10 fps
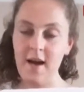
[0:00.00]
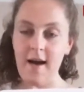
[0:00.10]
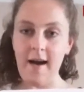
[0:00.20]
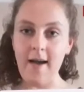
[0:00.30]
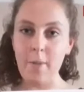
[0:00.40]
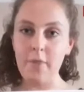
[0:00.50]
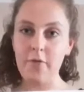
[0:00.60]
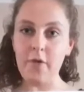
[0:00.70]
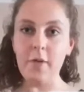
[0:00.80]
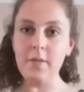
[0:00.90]
I am
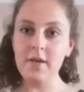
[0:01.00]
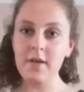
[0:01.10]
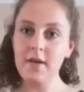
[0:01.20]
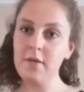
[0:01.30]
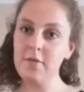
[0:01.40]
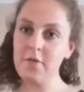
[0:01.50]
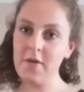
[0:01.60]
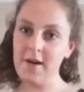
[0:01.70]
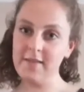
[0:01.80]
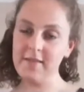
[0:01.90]
from
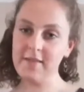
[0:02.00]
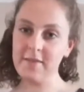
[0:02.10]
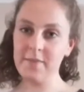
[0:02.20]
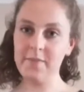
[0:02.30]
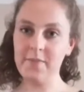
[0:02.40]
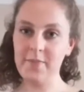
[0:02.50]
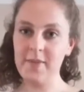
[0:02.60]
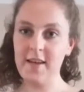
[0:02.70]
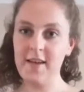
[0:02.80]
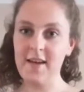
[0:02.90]
France.
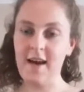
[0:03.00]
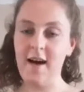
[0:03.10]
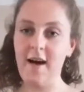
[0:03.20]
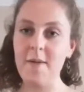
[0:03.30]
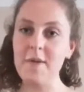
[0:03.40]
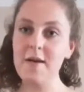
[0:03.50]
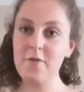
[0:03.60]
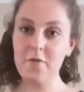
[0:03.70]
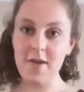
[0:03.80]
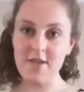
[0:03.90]
I'm
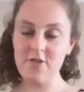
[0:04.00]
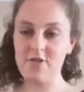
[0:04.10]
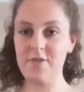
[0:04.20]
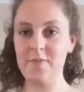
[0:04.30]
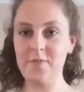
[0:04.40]
French.